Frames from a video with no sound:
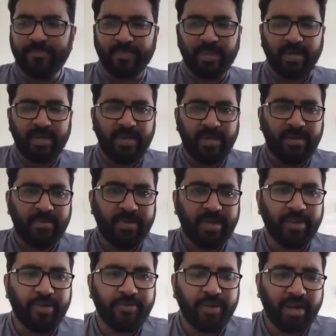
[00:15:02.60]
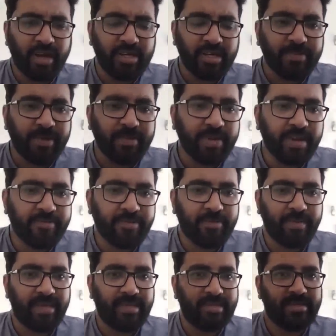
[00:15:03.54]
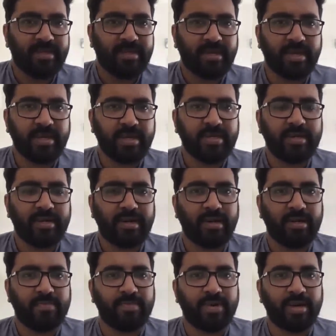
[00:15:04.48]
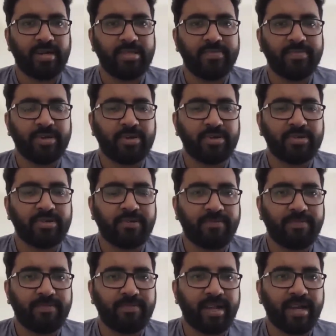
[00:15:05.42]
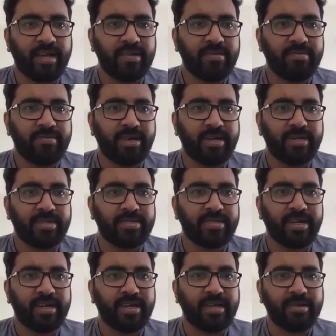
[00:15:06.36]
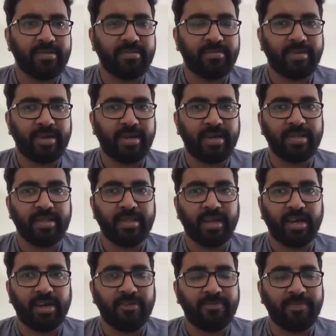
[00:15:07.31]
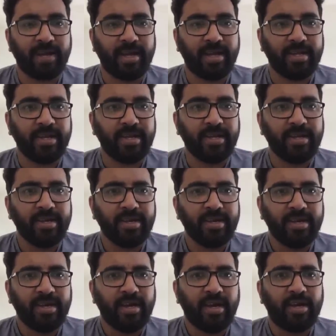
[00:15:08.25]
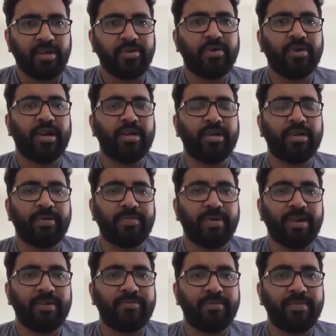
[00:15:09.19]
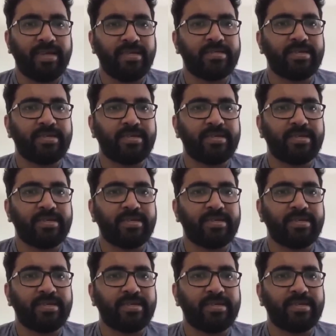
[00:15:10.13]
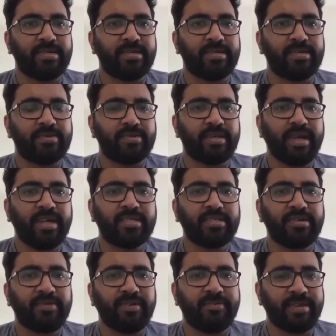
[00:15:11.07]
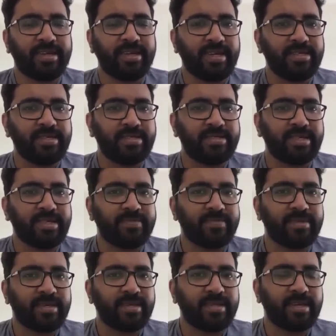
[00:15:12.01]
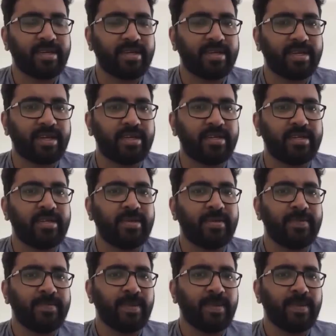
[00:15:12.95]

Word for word: many of you are underprepared for mains, right? Uh, either because of plan, by design, by lack of planning, uh, you are underprepared for mains. So the next fifty days is something that can